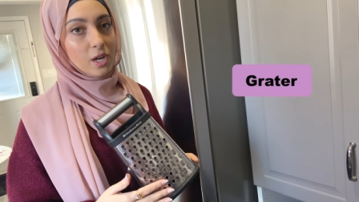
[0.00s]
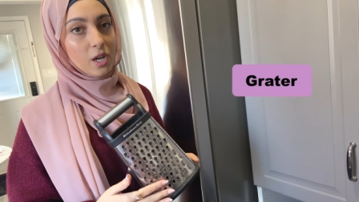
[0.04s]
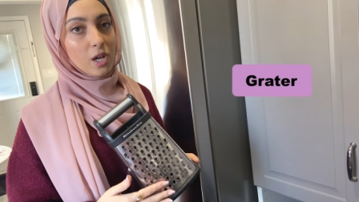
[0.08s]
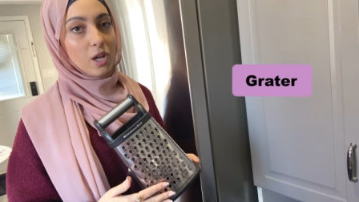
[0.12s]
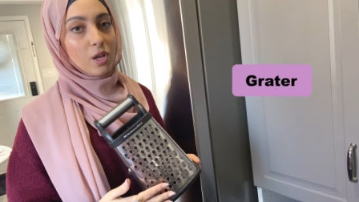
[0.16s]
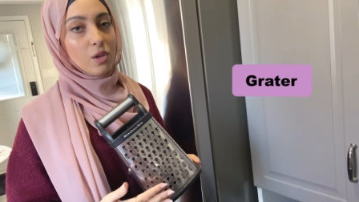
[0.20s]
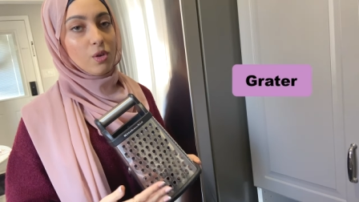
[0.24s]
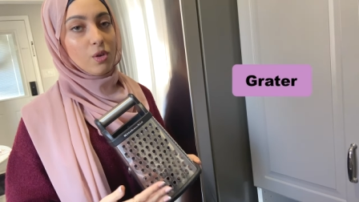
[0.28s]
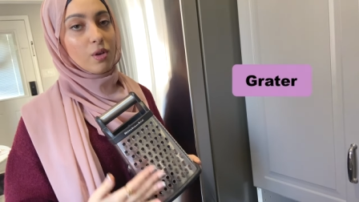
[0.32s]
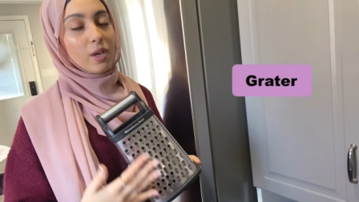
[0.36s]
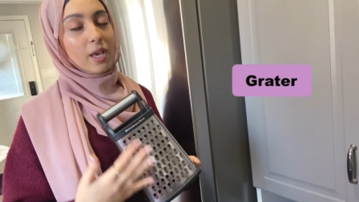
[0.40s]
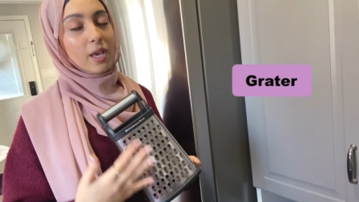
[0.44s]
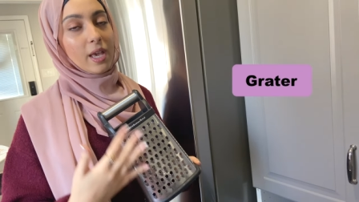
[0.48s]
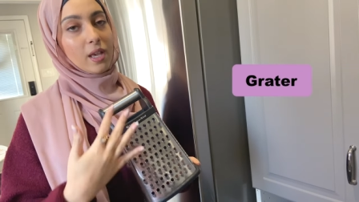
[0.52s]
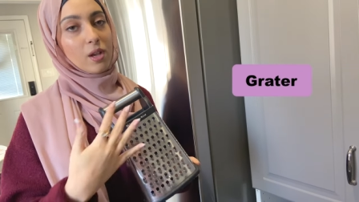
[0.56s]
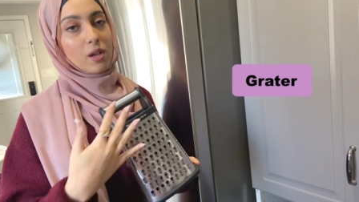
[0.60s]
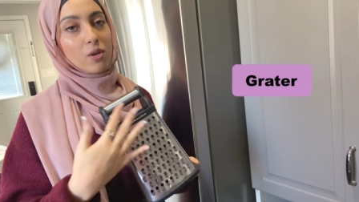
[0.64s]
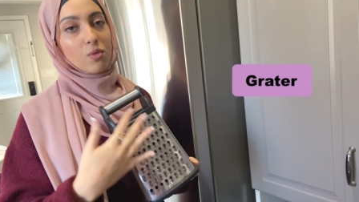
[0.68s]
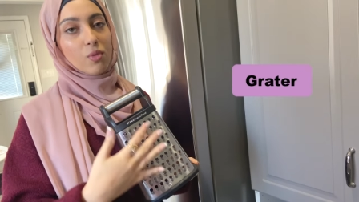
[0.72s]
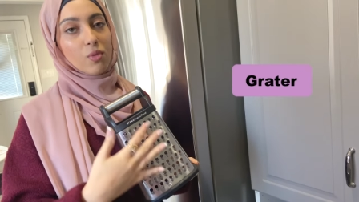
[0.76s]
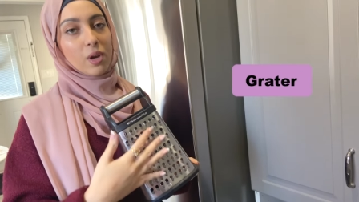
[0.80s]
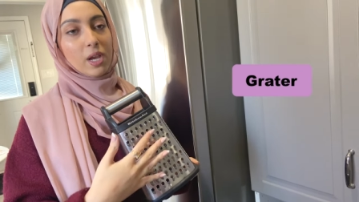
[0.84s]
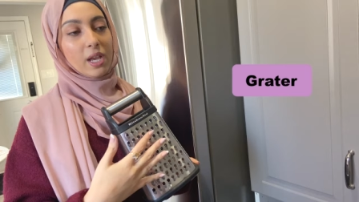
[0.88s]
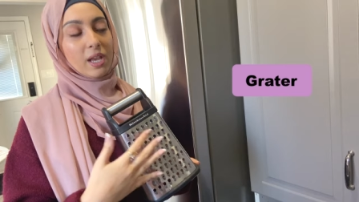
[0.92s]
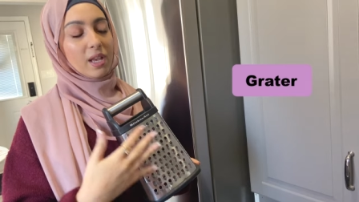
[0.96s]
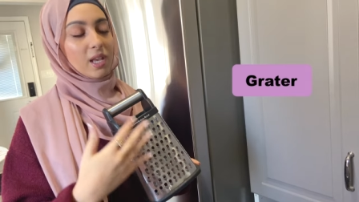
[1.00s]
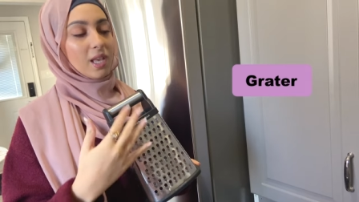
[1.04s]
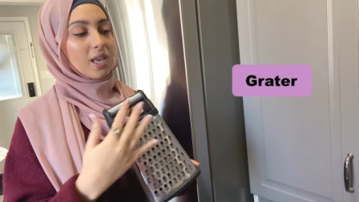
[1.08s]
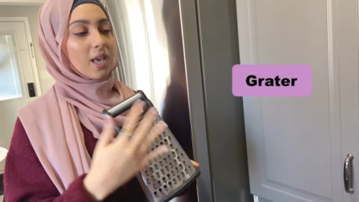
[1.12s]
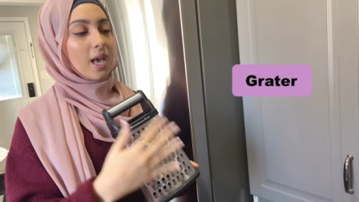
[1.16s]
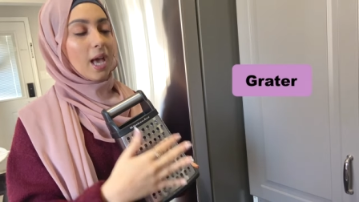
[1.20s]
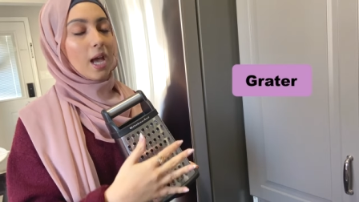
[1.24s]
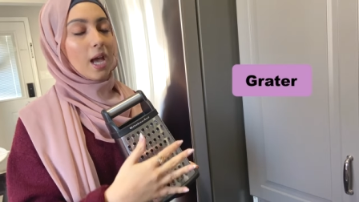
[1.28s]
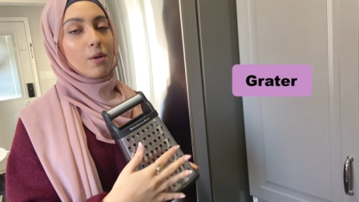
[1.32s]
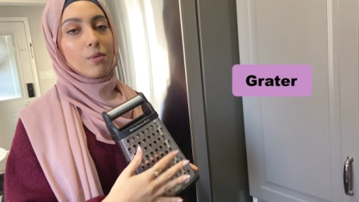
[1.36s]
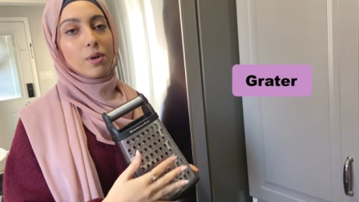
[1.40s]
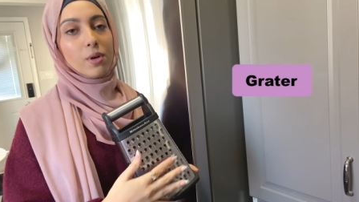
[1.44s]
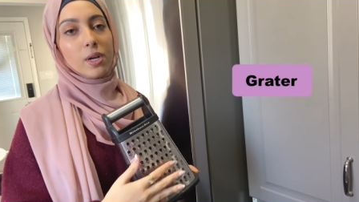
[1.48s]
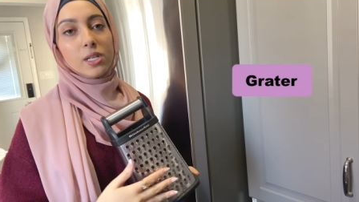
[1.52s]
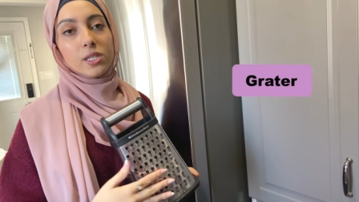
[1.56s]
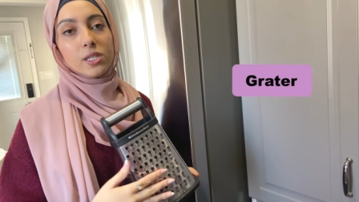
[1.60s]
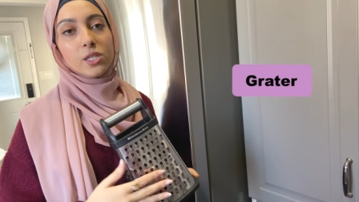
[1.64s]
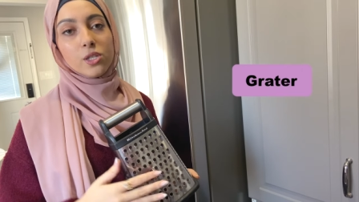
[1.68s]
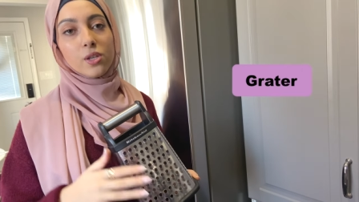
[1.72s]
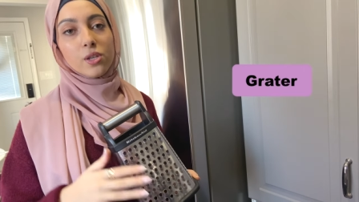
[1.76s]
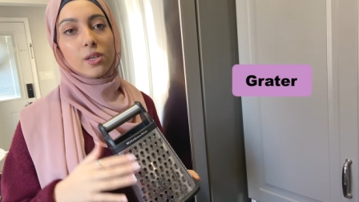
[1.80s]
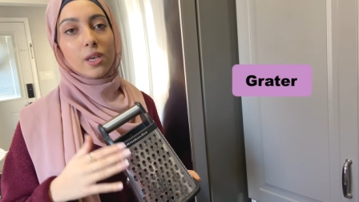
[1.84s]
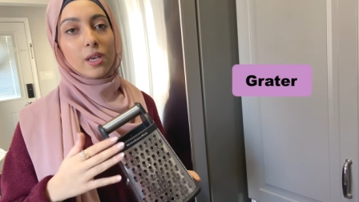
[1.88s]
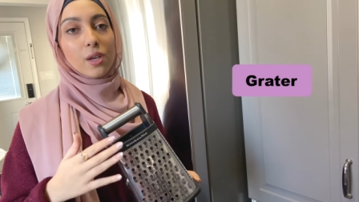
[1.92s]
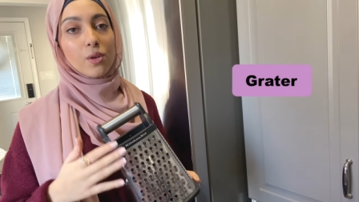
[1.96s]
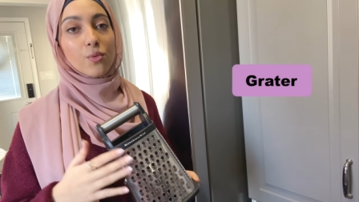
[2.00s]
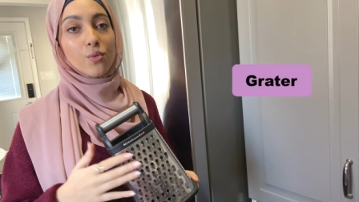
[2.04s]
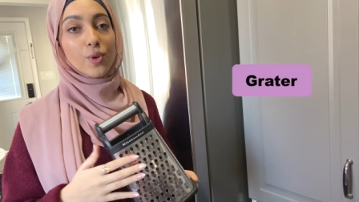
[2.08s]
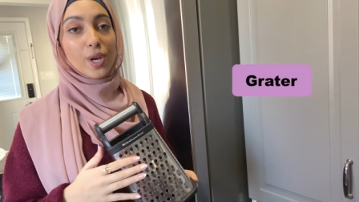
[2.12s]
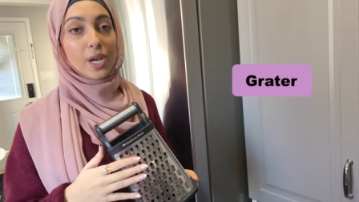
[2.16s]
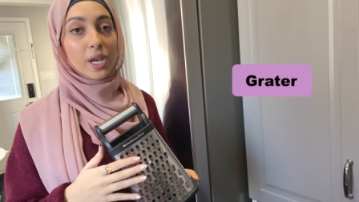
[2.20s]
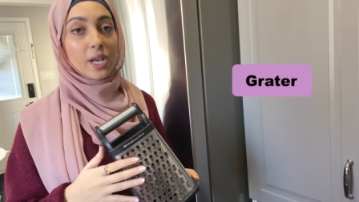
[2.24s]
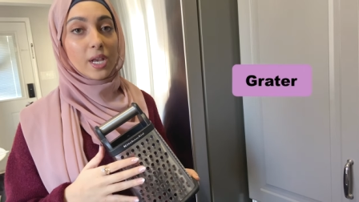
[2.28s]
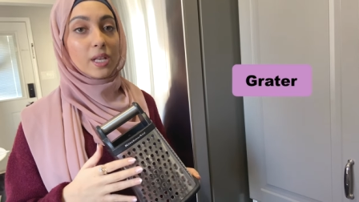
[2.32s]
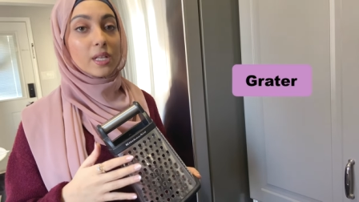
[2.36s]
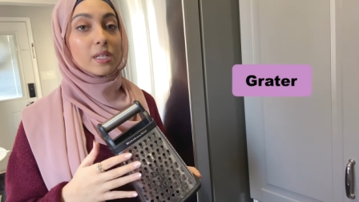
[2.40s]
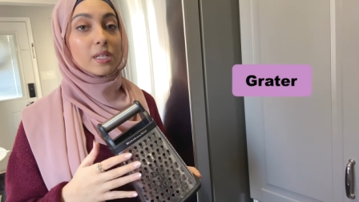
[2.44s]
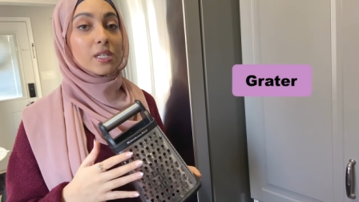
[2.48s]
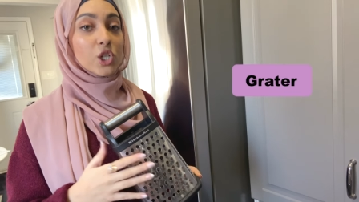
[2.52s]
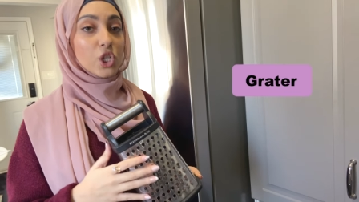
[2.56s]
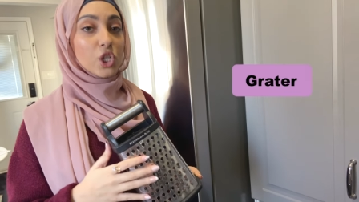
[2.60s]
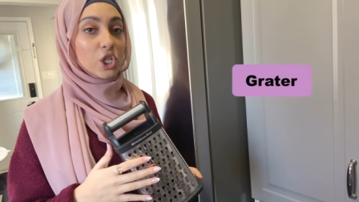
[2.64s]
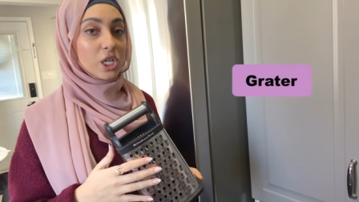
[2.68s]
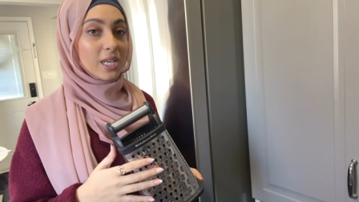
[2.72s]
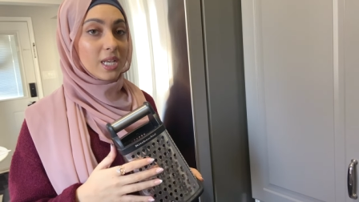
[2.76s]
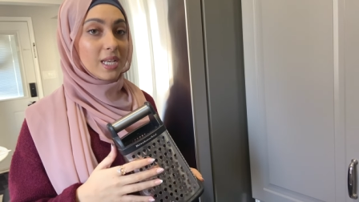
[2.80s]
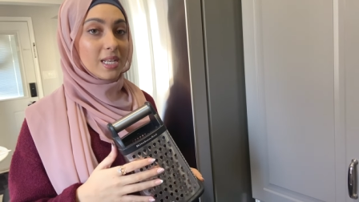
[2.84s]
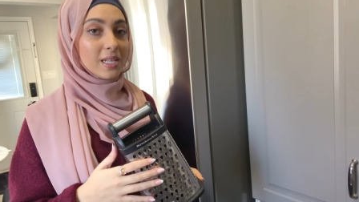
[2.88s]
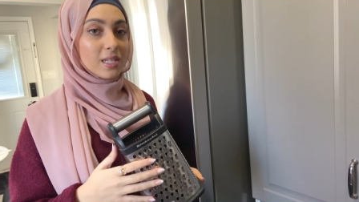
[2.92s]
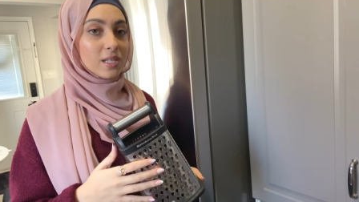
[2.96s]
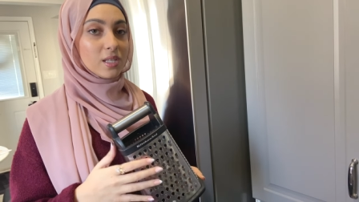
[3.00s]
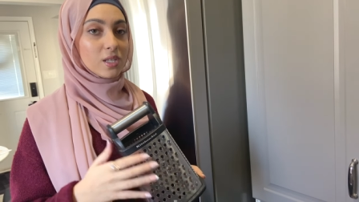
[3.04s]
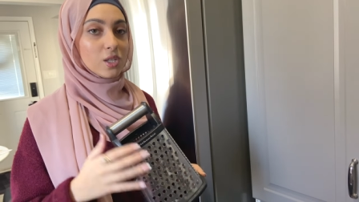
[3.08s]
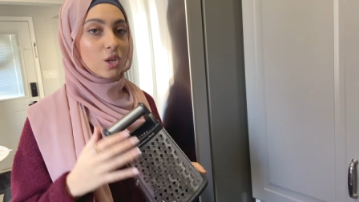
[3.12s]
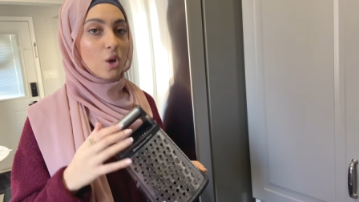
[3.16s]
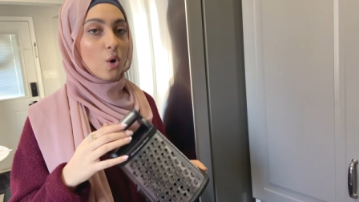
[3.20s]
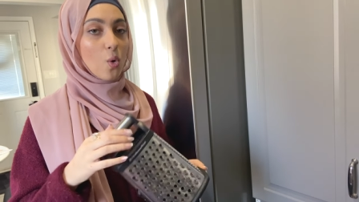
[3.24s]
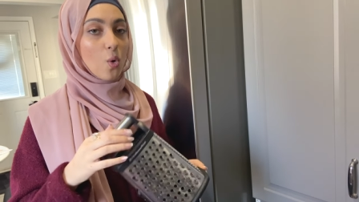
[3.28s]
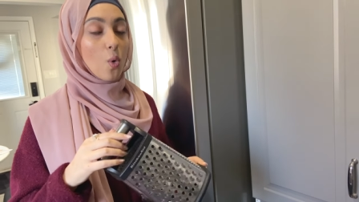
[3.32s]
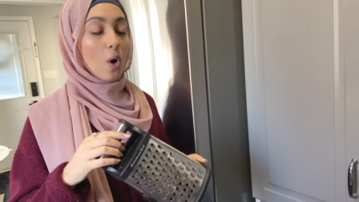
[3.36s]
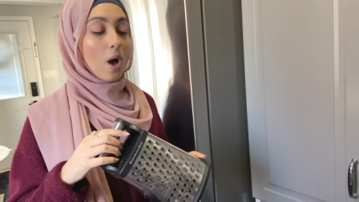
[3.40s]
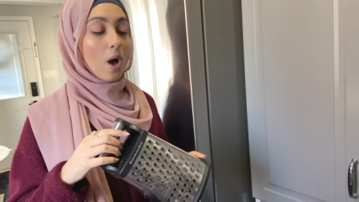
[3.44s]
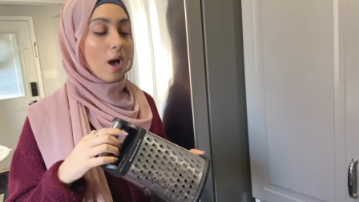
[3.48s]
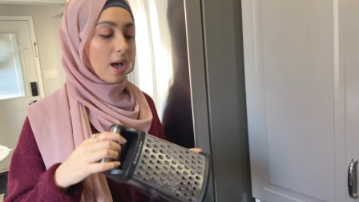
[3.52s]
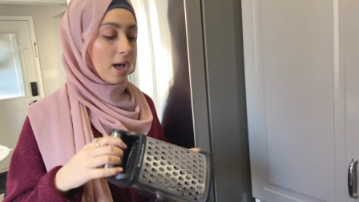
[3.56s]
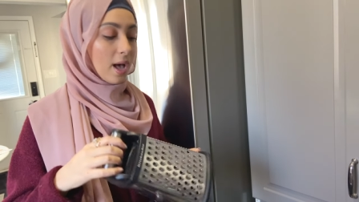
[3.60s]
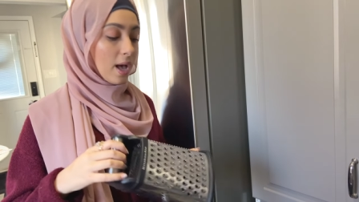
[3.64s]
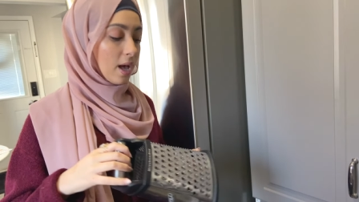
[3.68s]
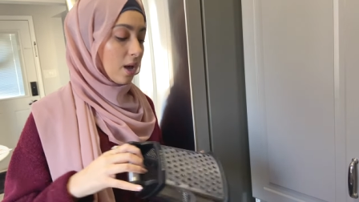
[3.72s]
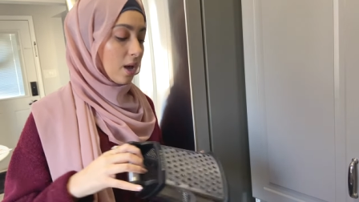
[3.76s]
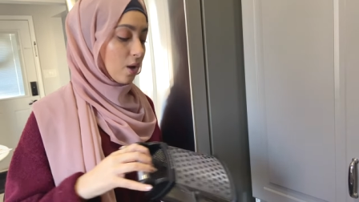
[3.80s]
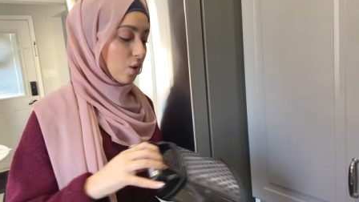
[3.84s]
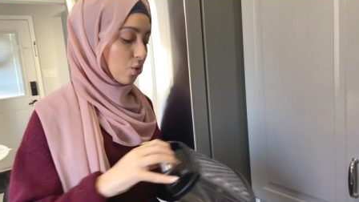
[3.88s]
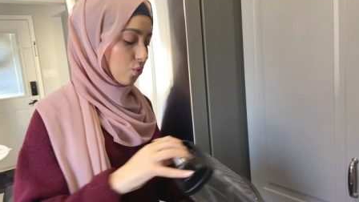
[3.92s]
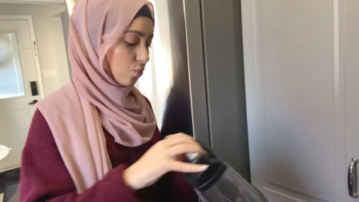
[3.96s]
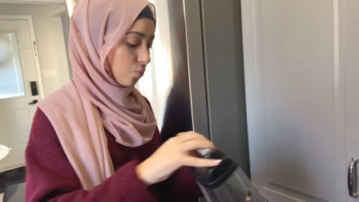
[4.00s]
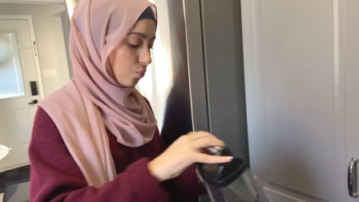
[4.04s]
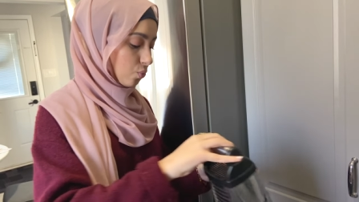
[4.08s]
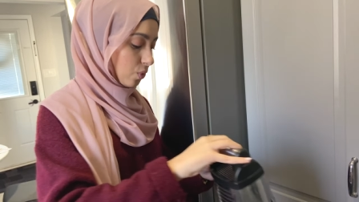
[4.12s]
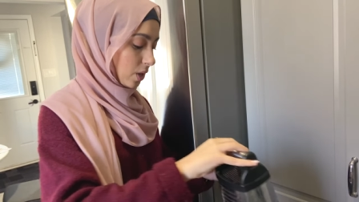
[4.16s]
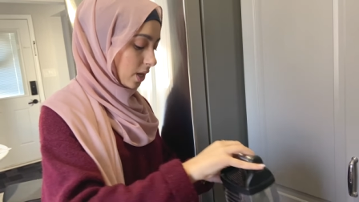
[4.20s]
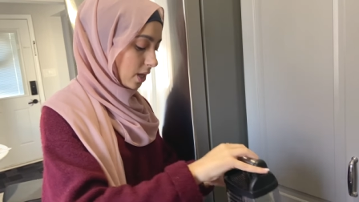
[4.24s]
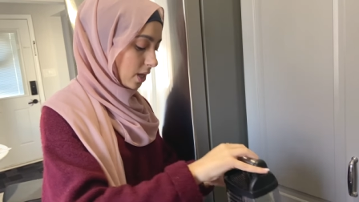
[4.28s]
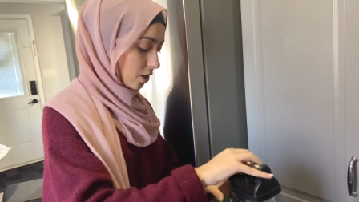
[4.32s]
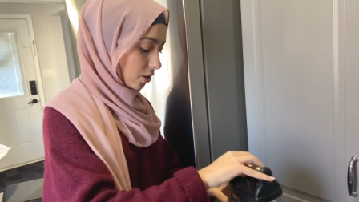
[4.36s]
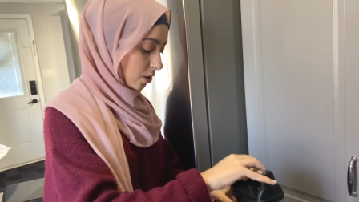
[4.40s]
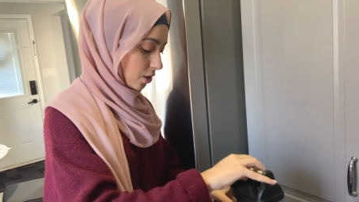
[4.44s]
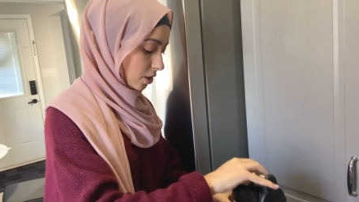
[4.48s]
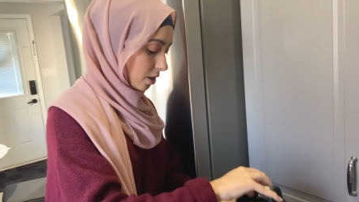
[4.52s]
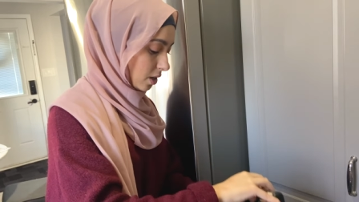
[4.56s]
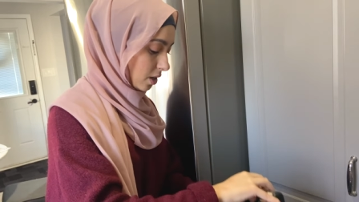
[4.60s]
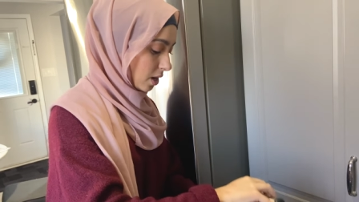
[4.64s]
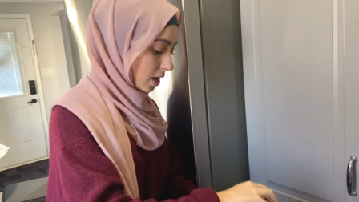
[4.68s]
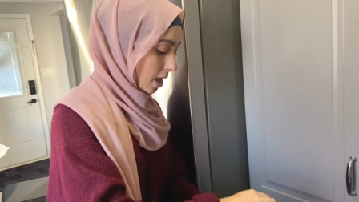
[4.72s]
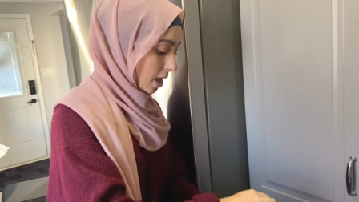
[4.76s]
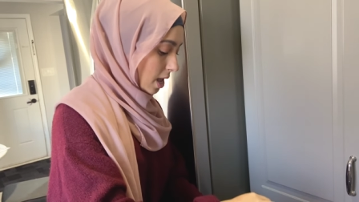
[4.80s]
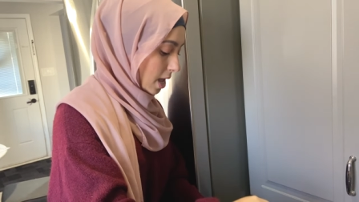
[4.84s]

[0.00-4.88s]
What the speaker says: You can grate carrots, you can grate cheese, so a grater.